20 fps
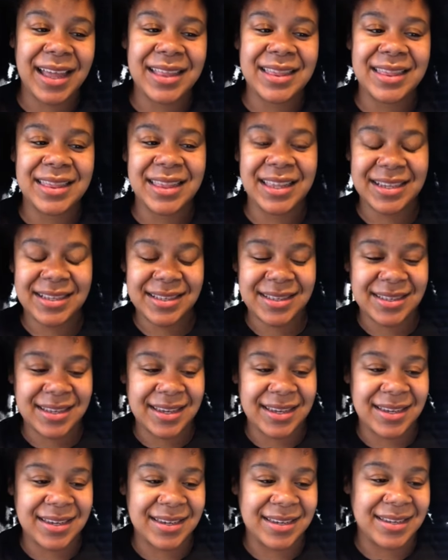a
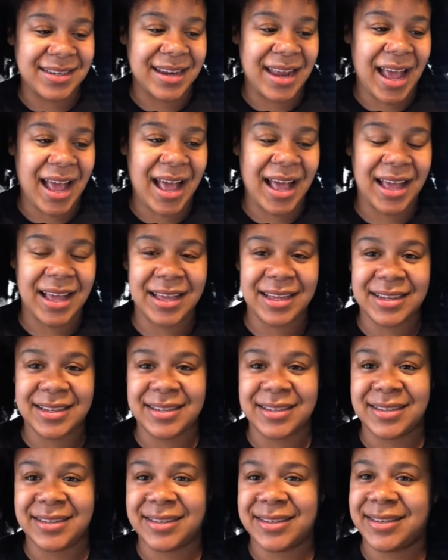listen
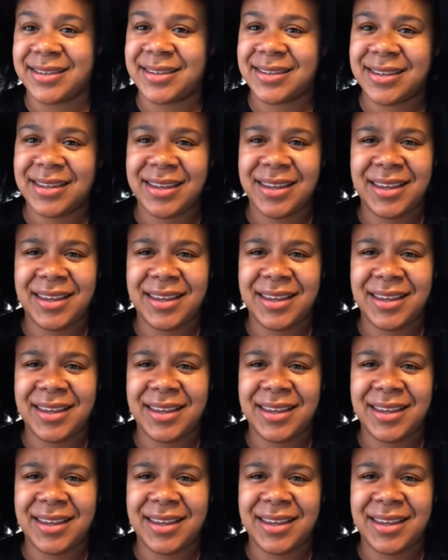and